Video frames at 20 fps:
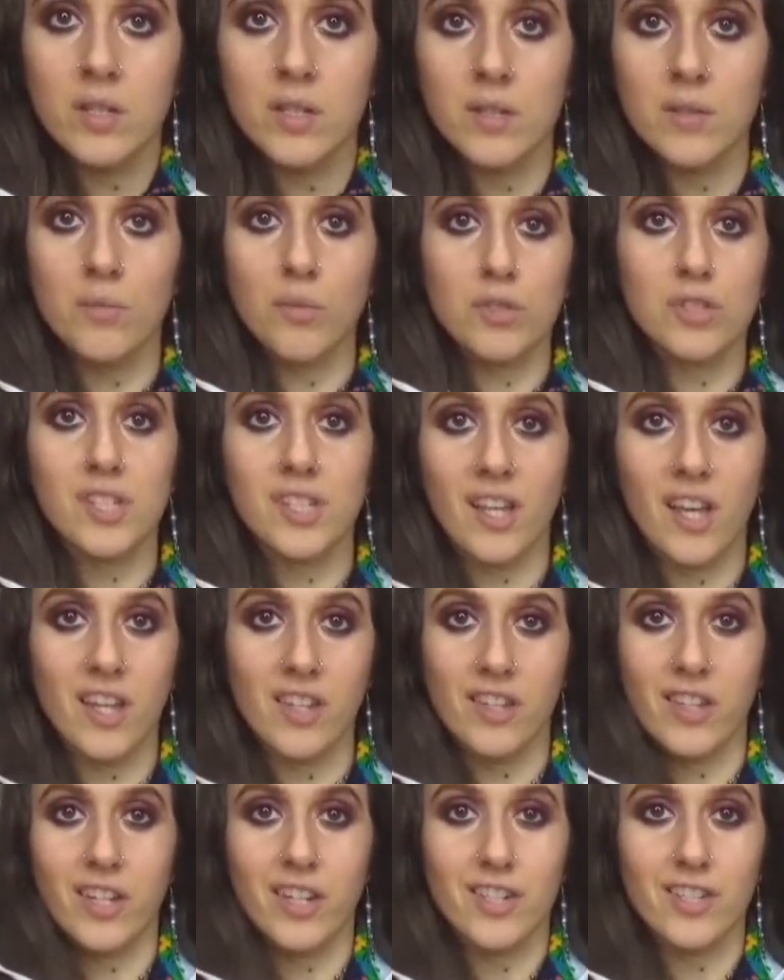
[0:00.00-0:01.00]
Once
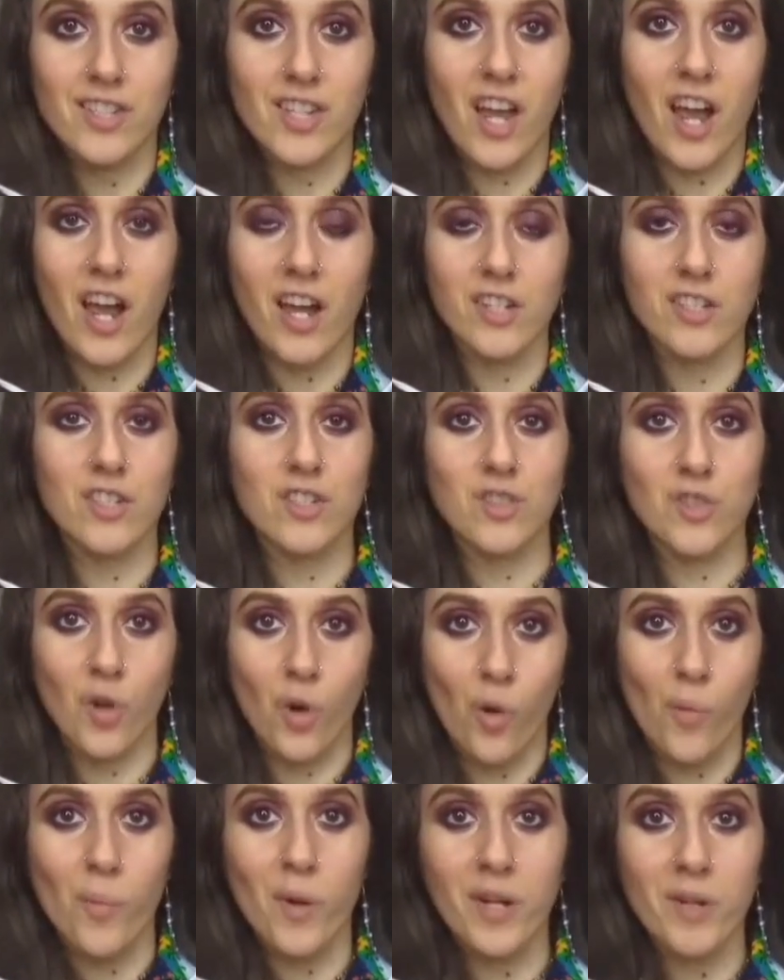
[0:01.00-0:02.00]
again, like I just had
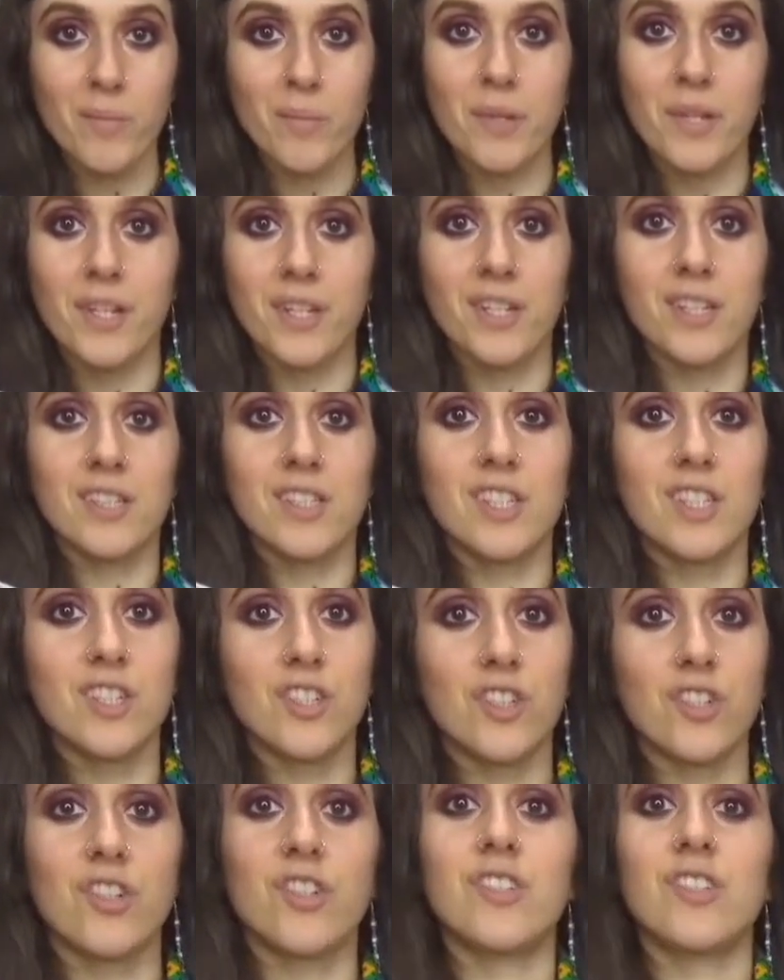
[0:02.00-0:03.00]
so many big
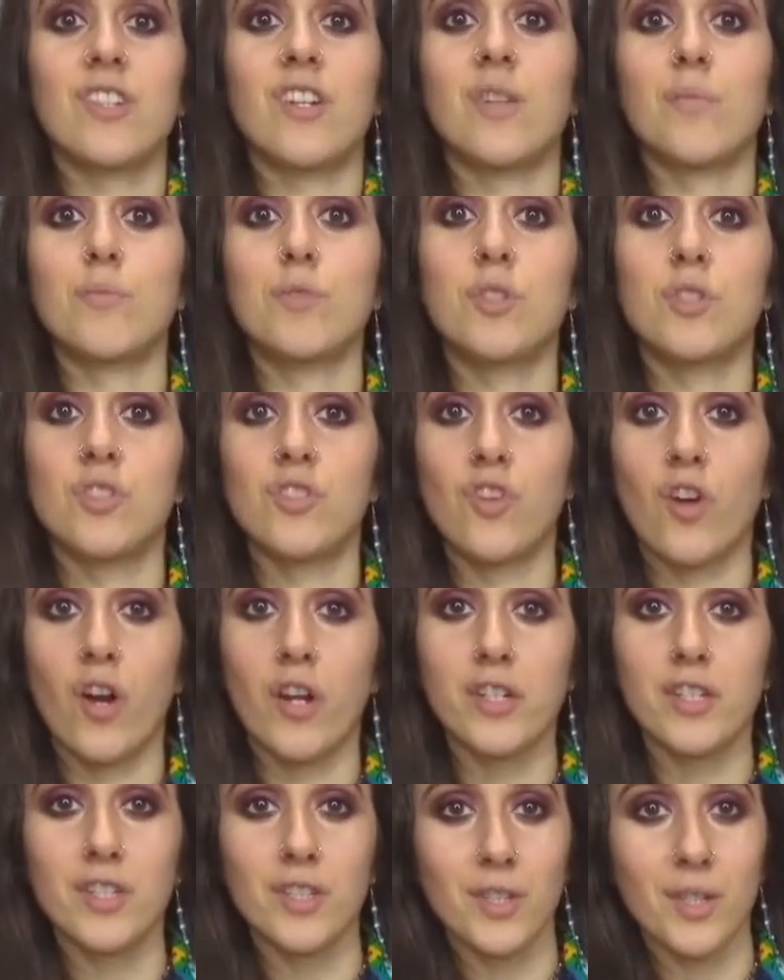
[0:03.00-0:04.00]
t-shirts that I'm just
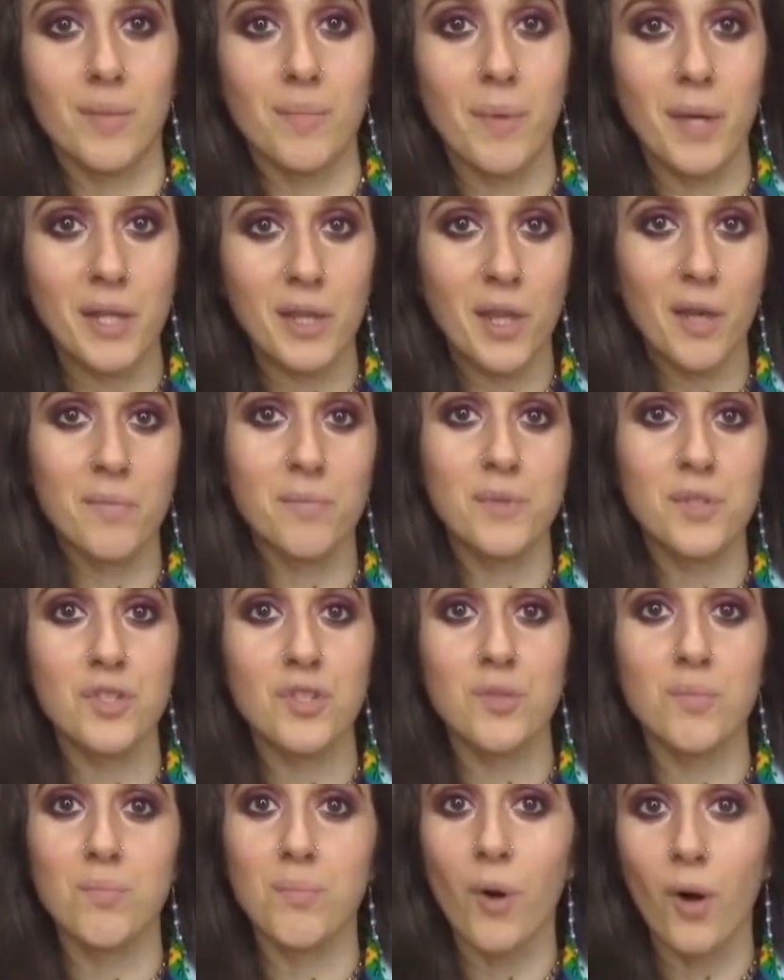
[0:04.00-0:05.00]
trying to like make them
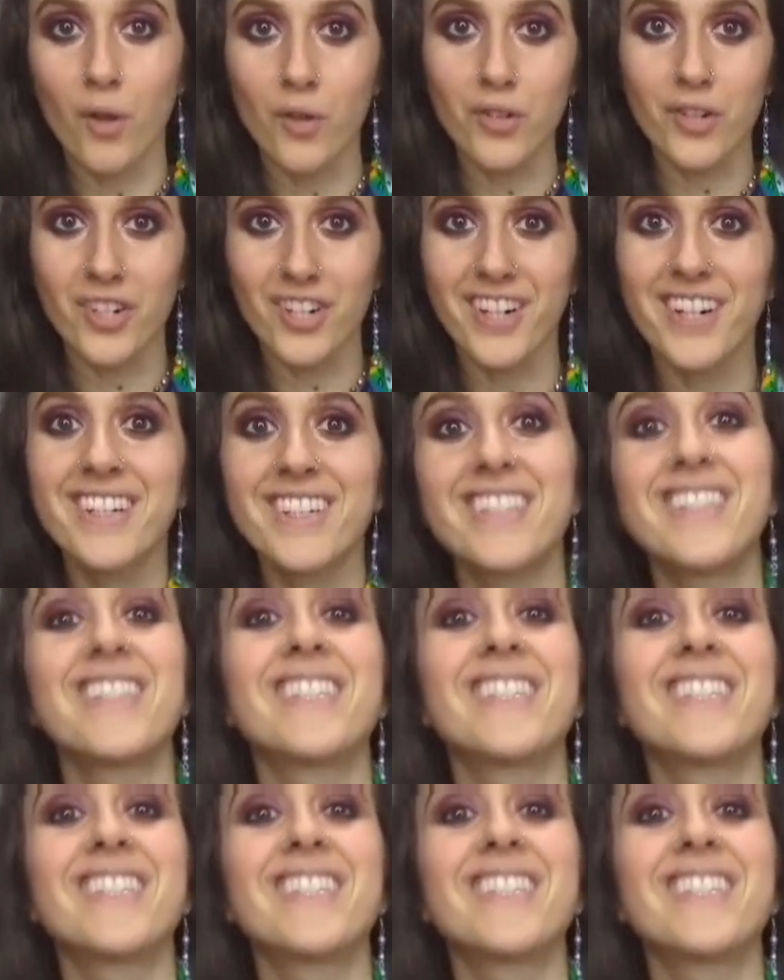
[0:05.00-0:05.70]
smaller.